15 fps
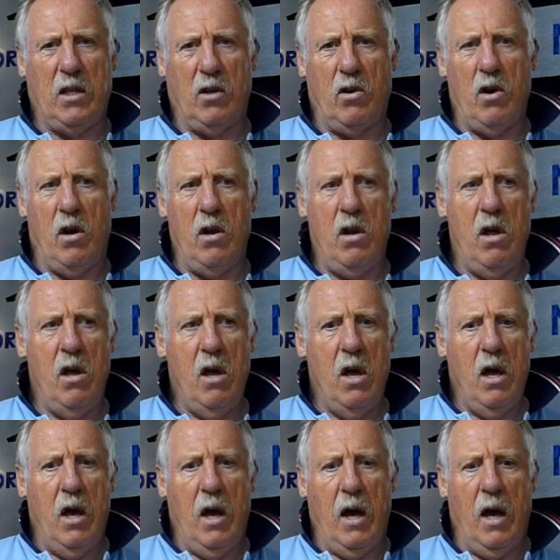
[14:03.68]
gun
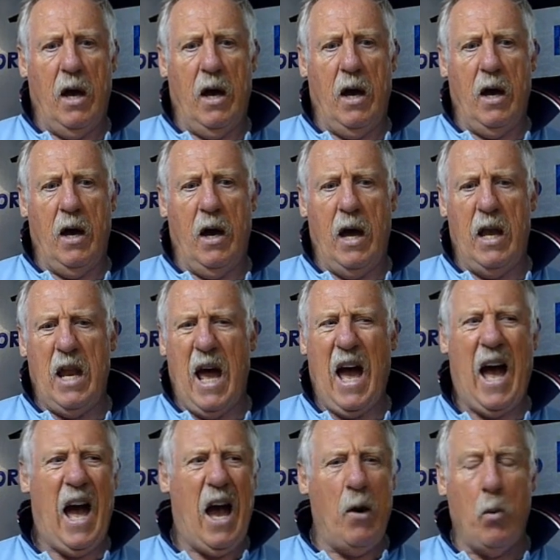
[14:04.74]
and
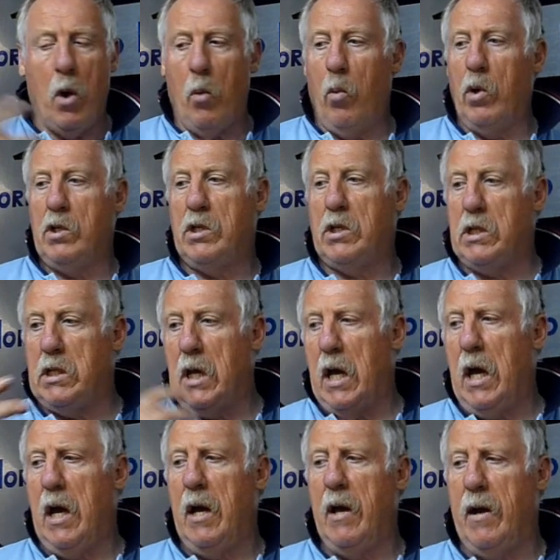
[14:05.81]
how it was,
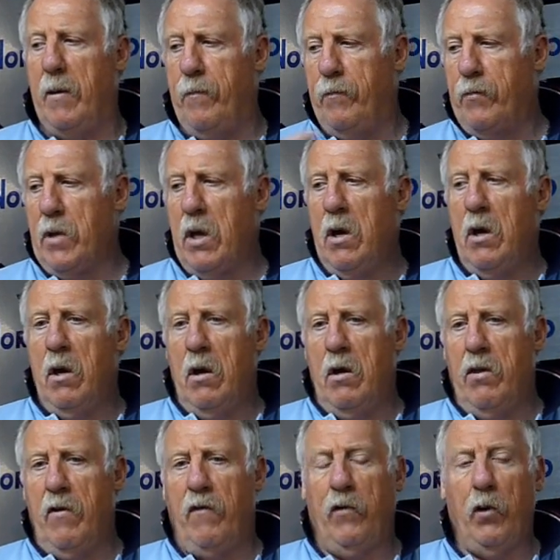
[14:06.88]

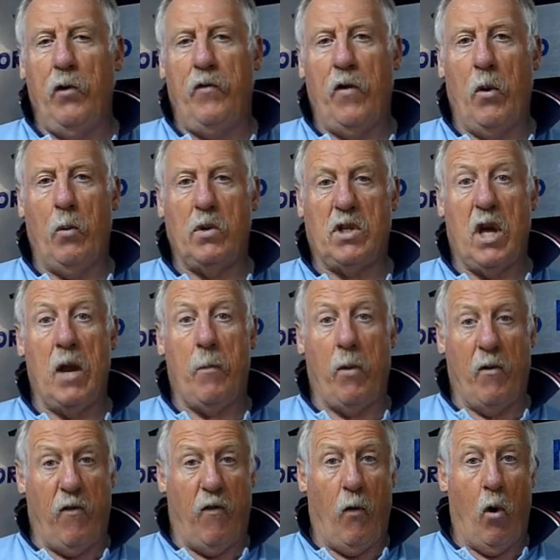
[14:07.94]
the fluid film was going to
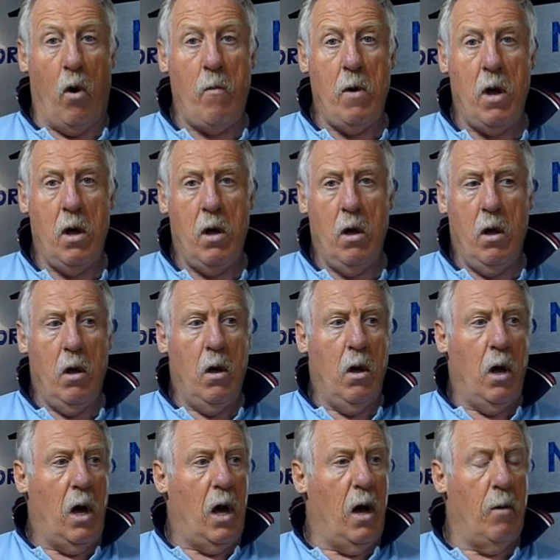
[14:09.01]
perform.
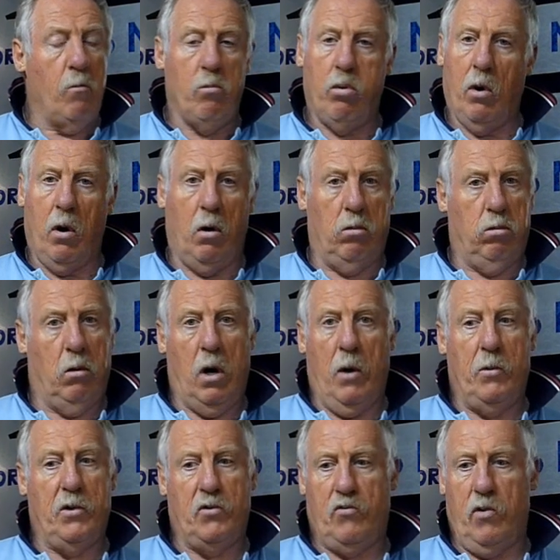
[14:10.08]
But I
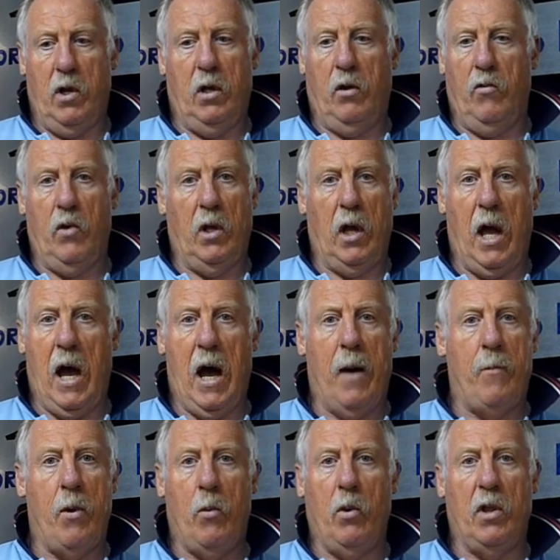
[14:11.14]
was really, really
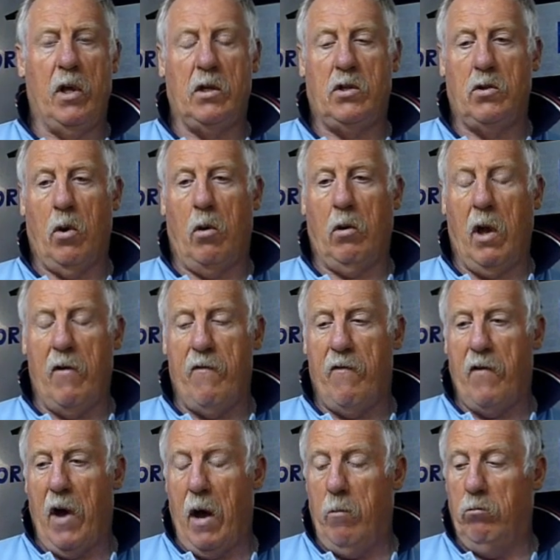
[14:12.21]
happy with it. So
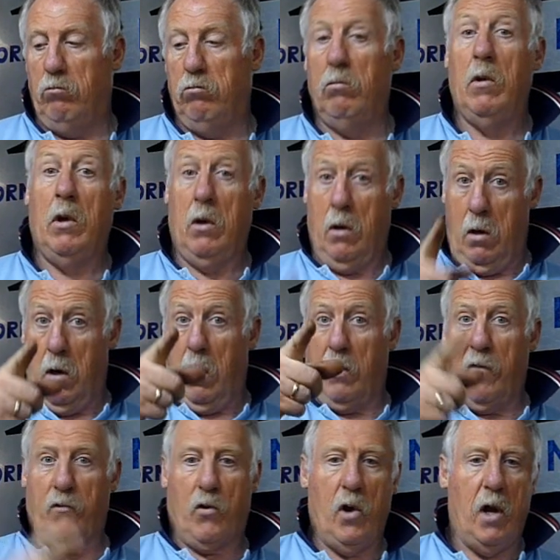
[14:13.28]
I'll
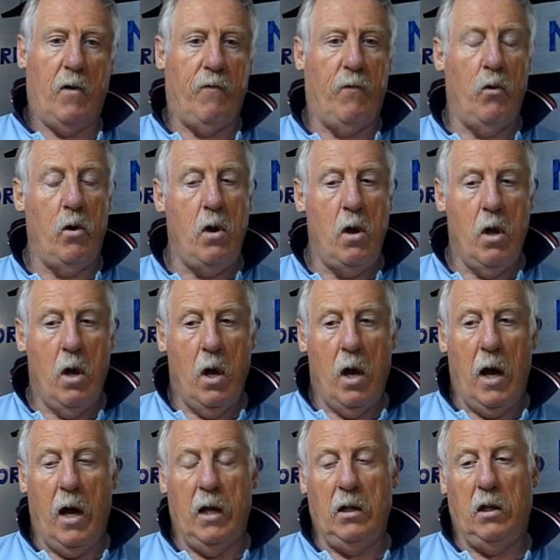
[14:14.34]
give Craig a phone
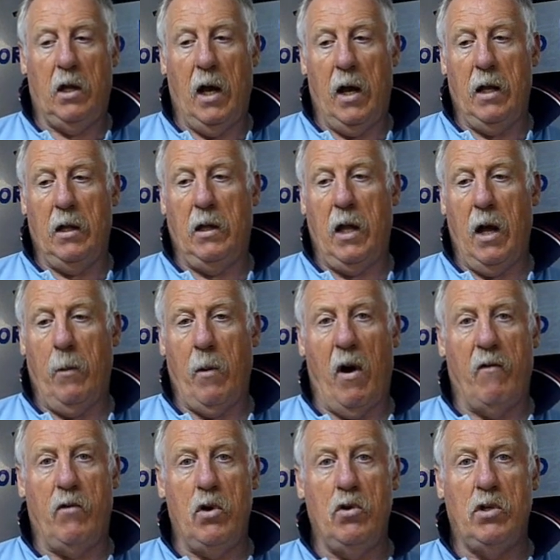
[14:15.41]
and tell him I've
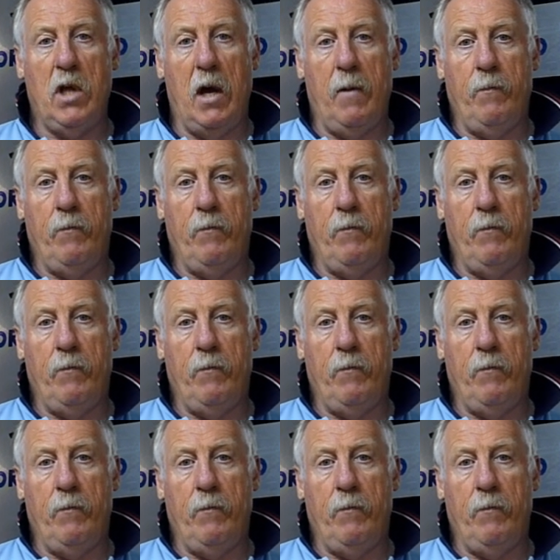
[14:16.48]
used it.